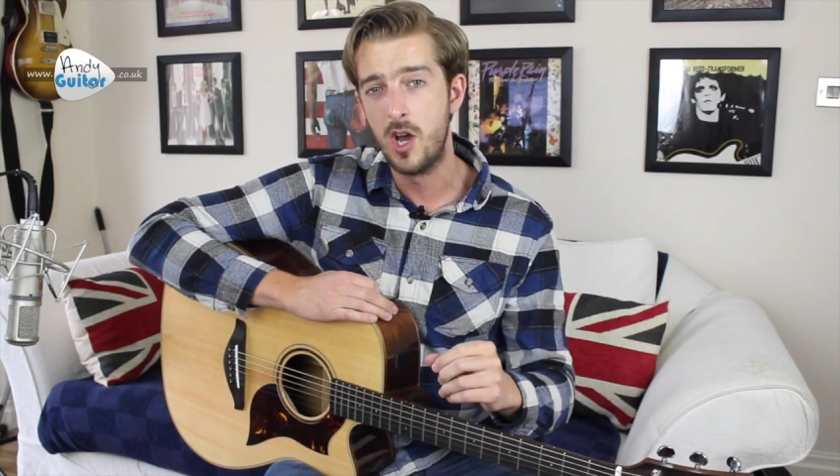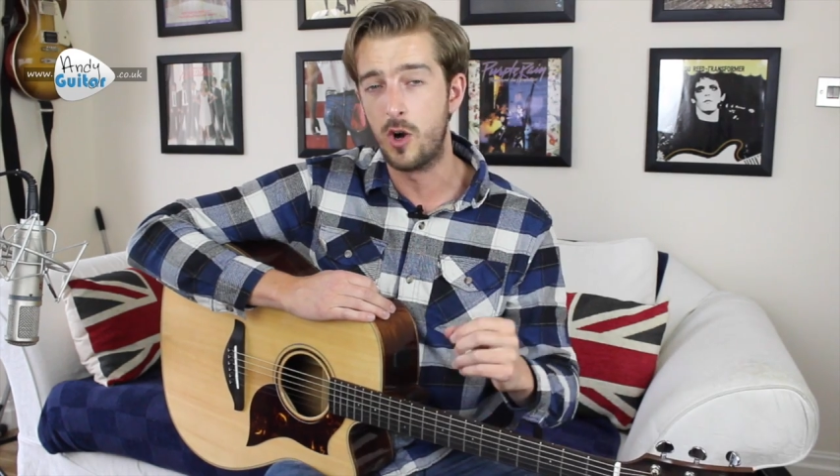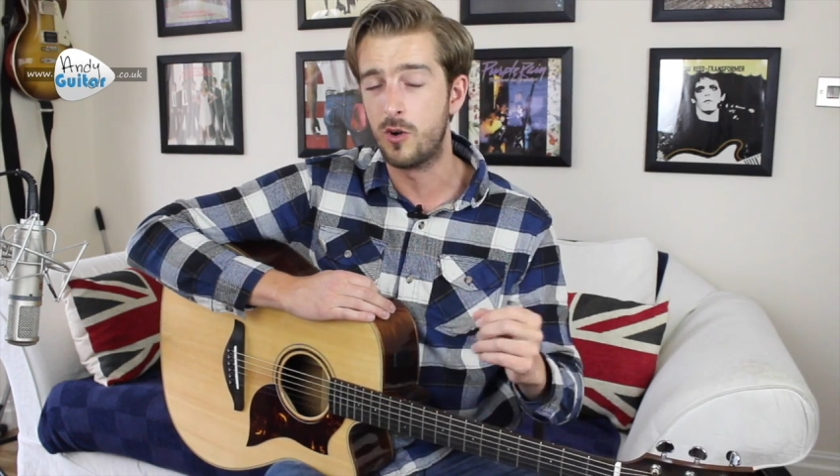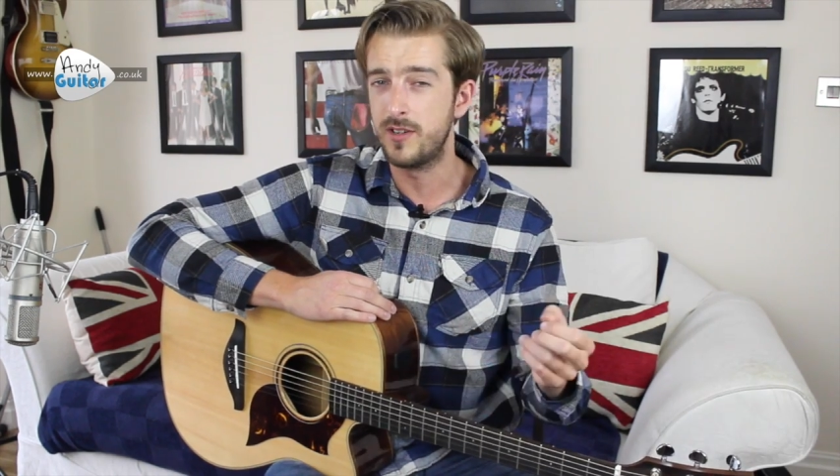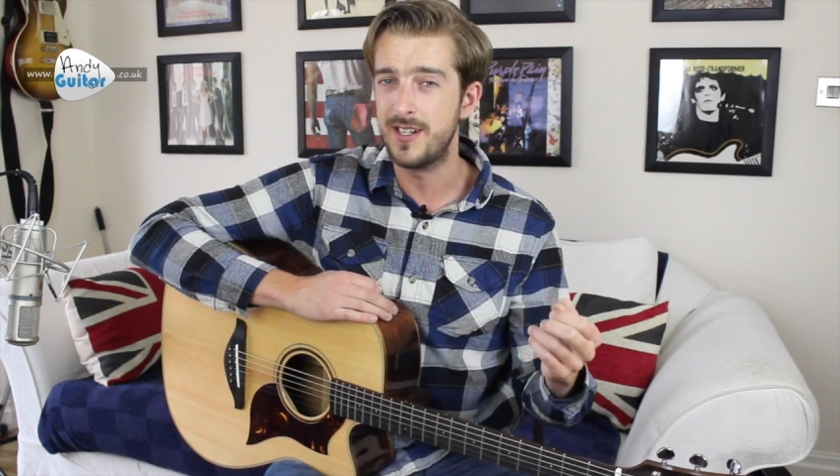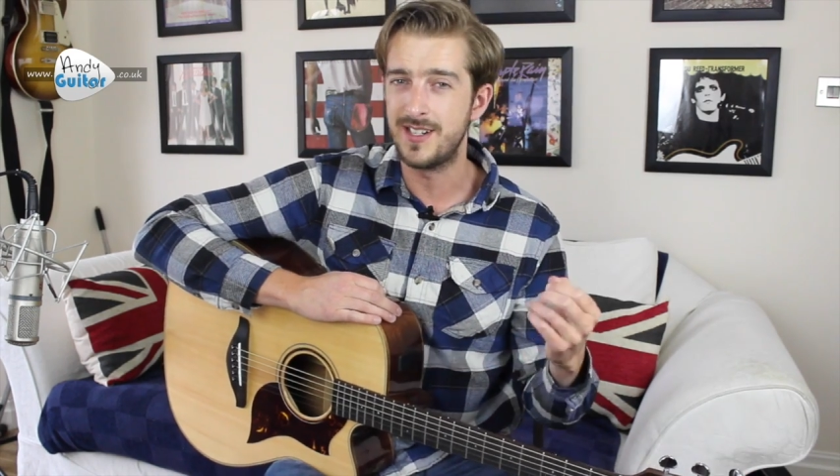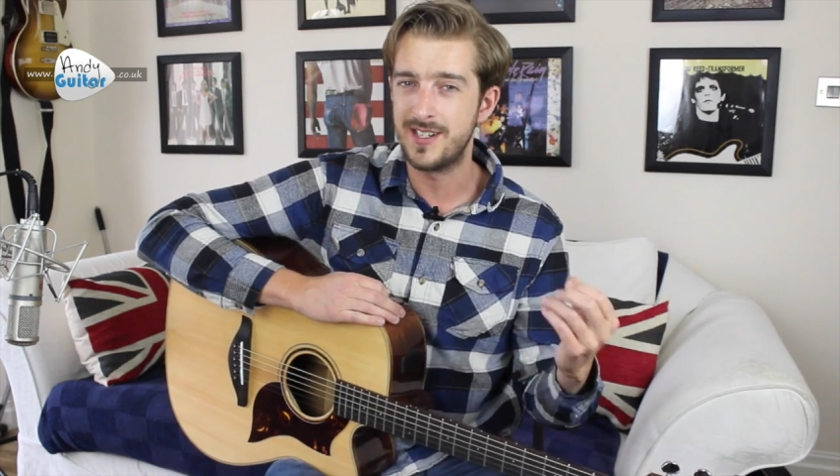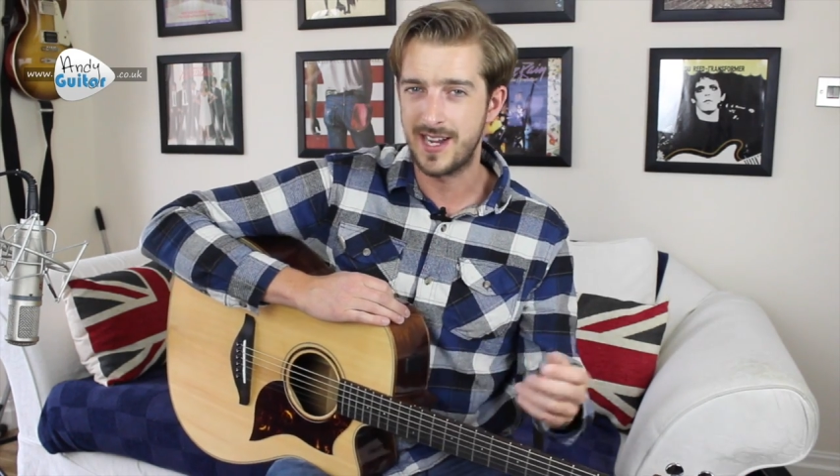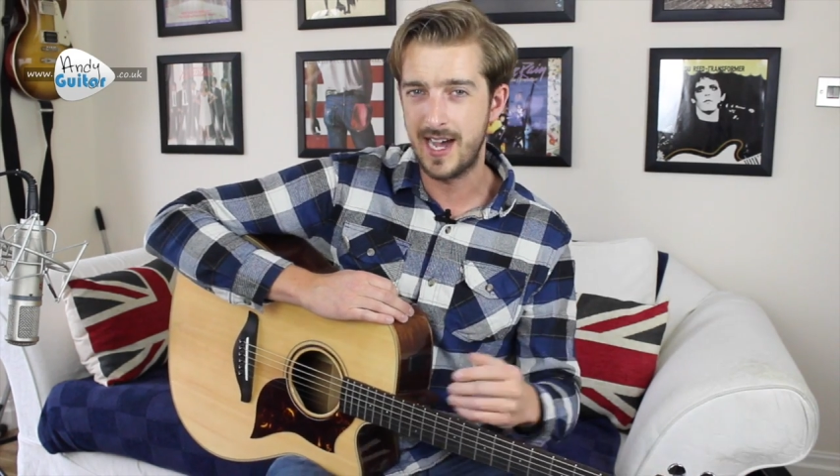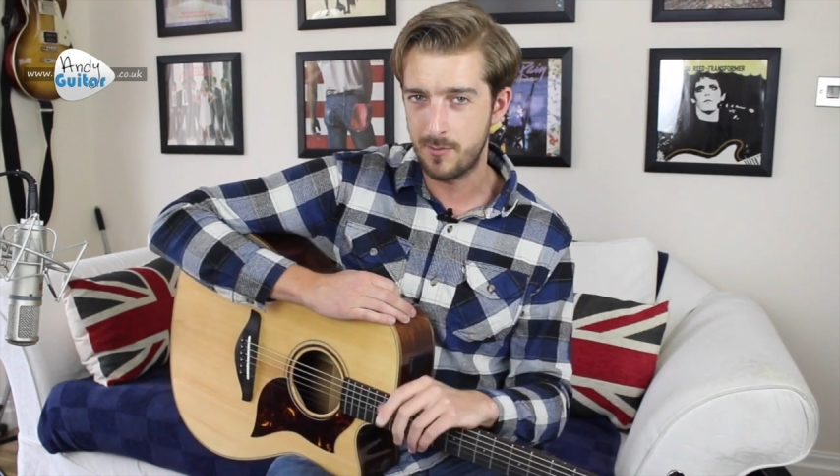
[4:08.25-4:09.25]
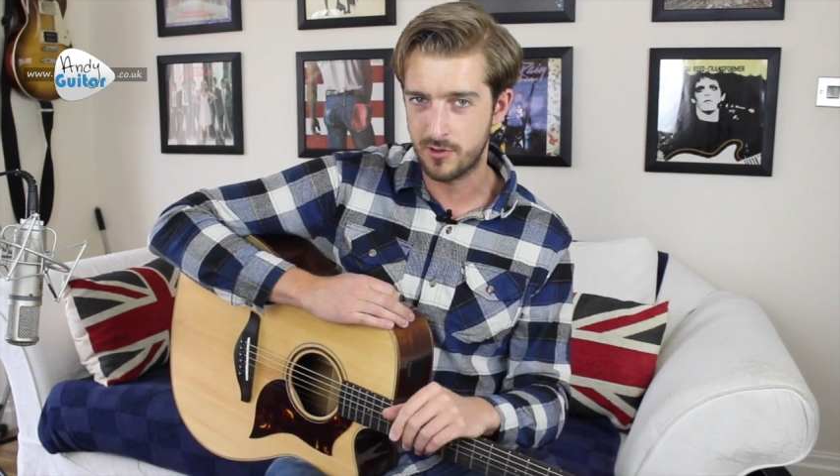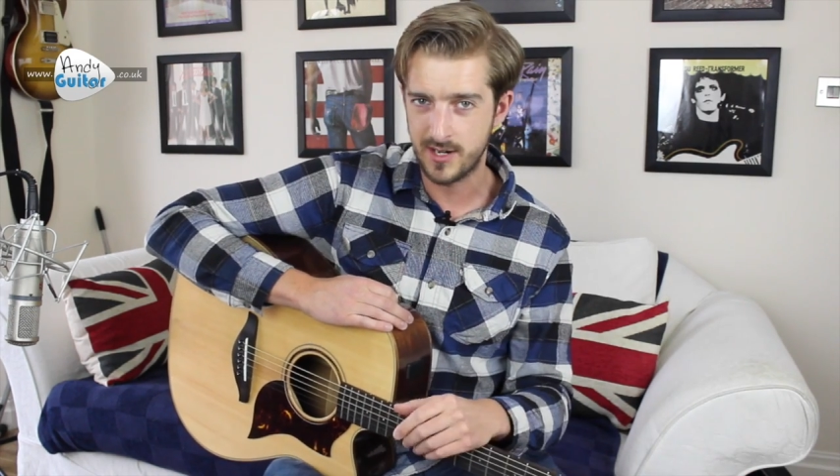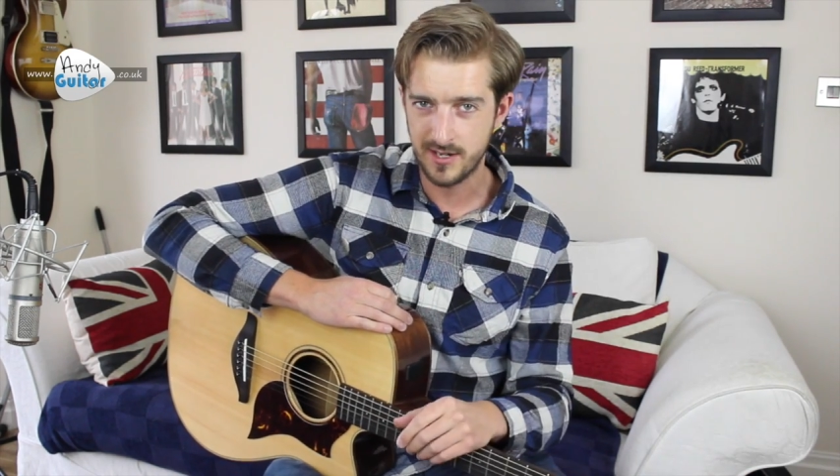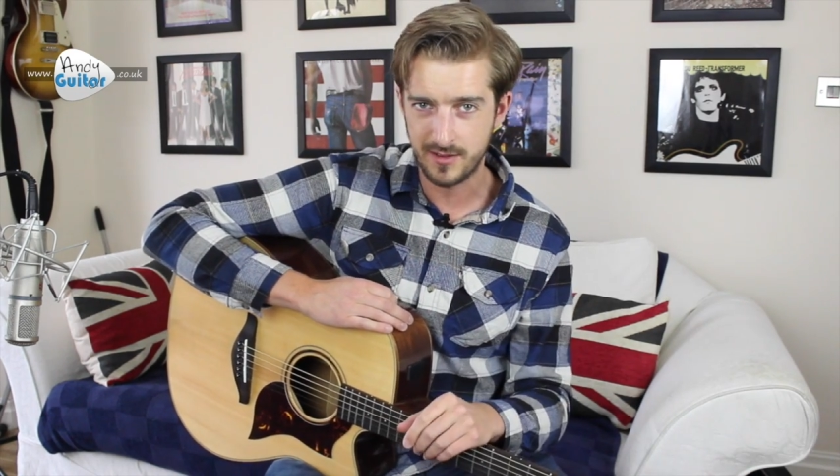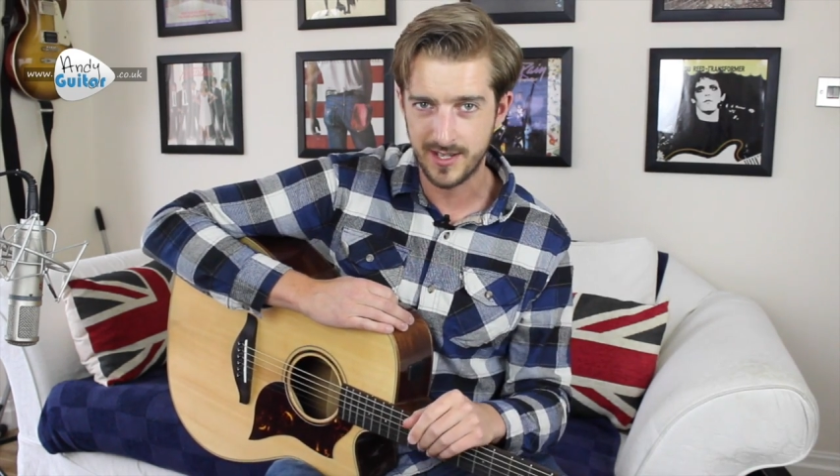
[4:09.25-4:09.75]
or reading tab or
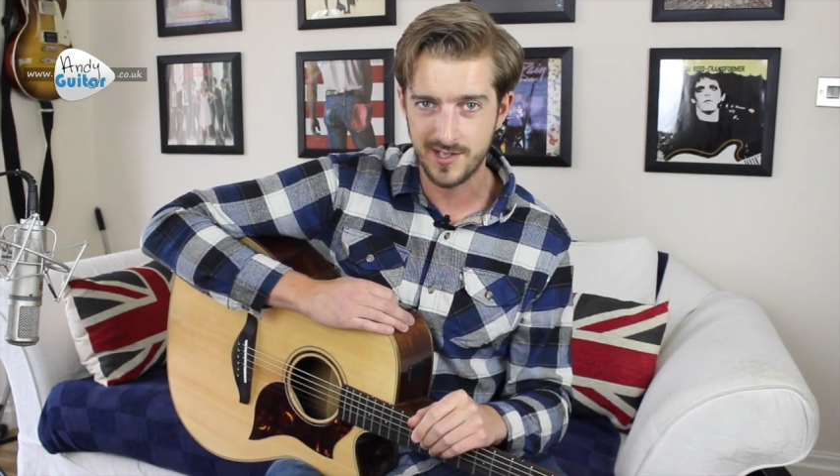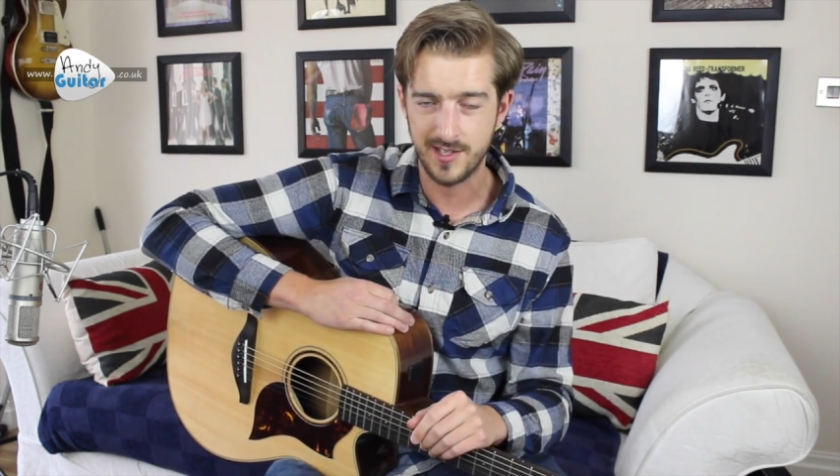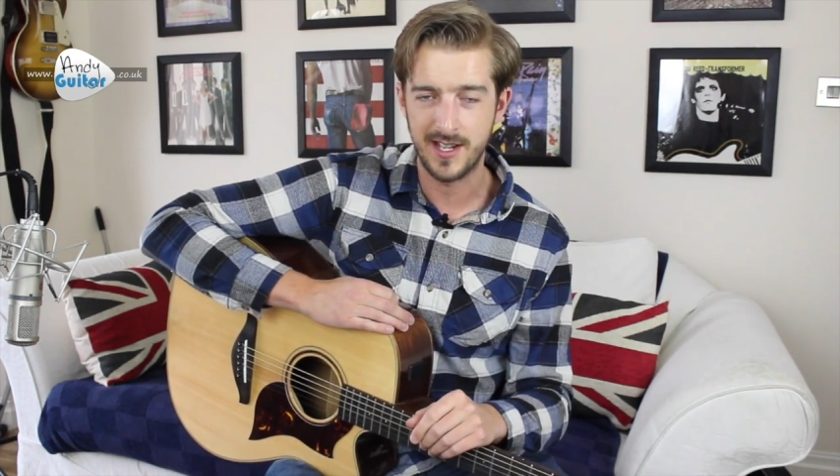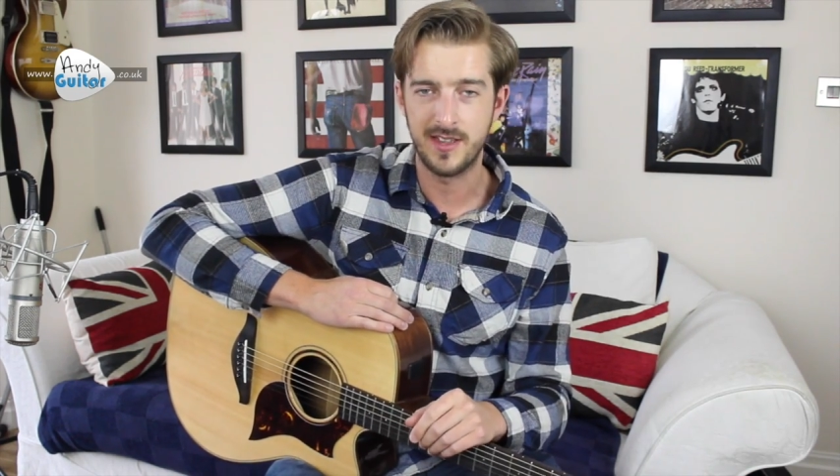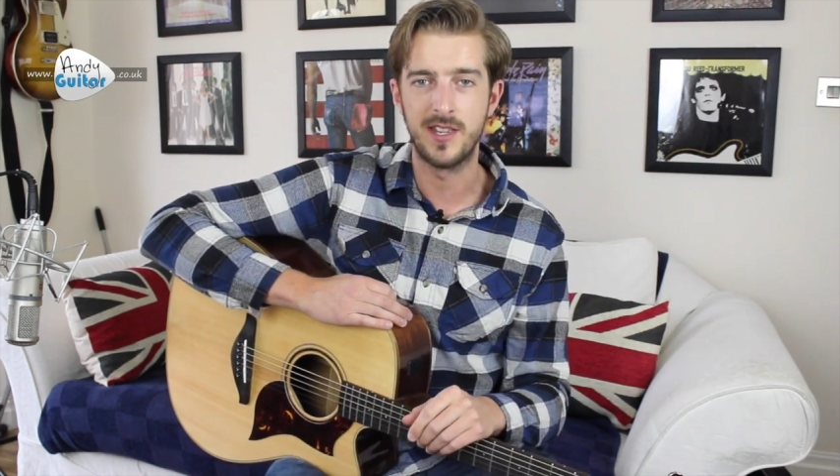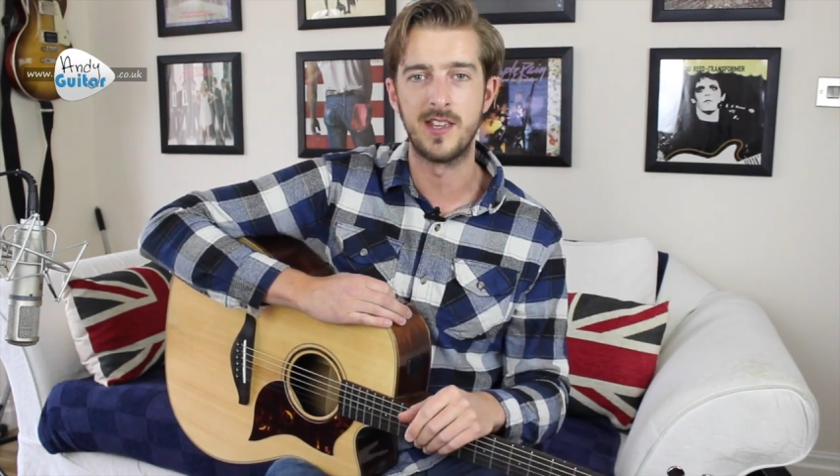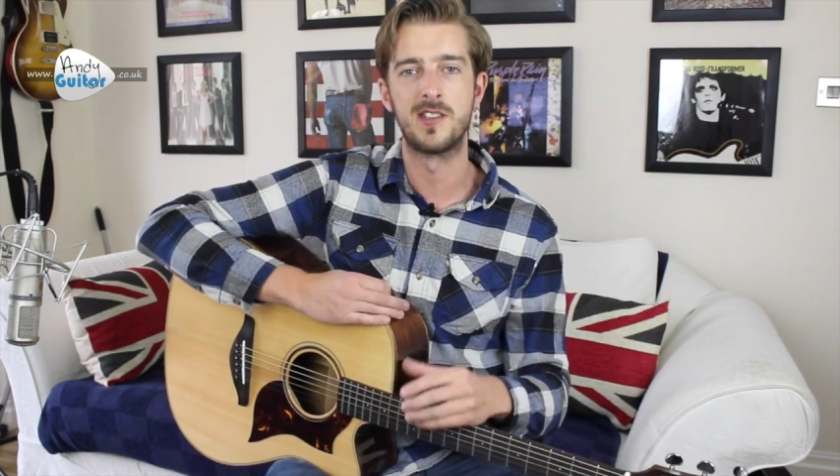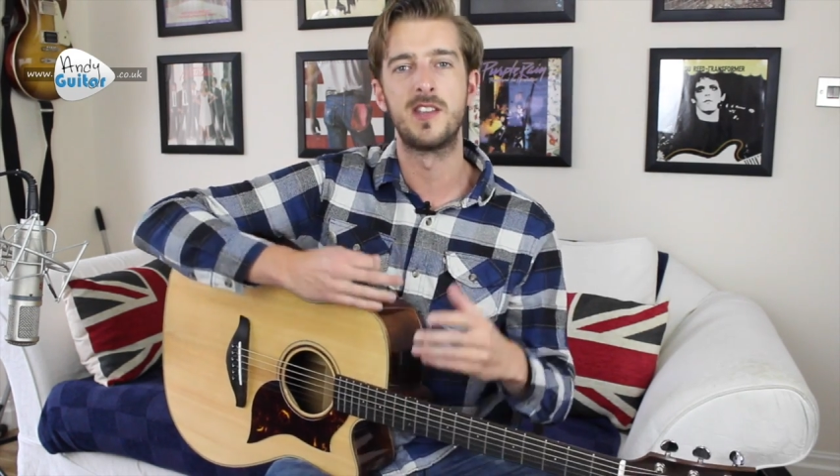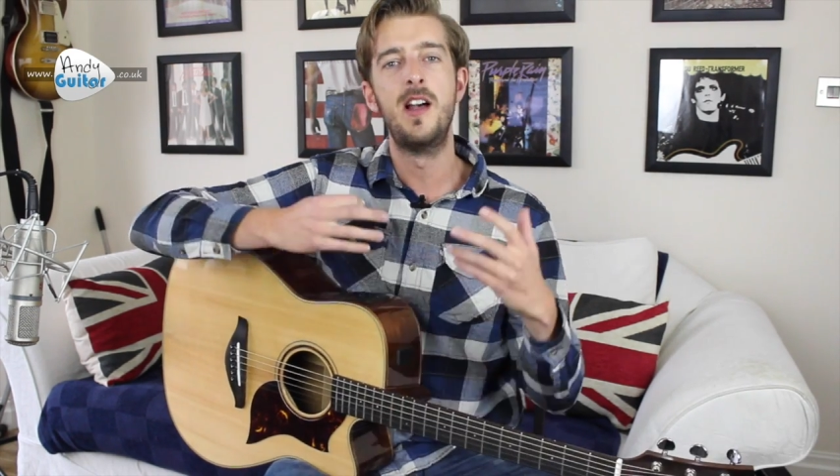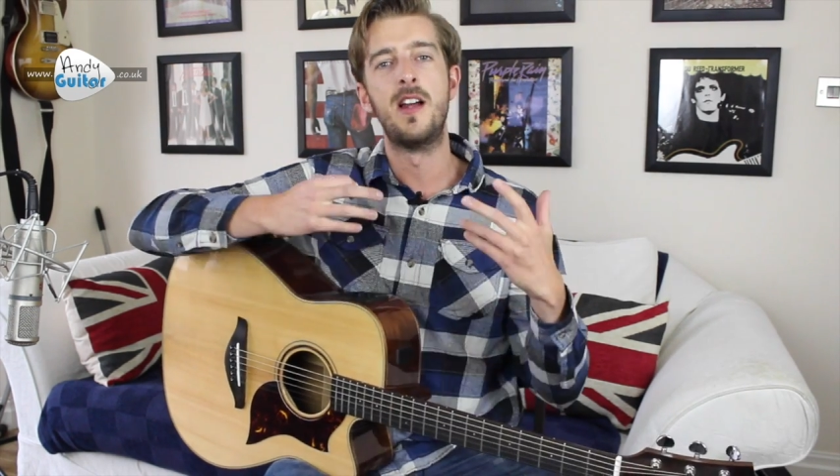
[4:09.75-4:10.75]
anything like this.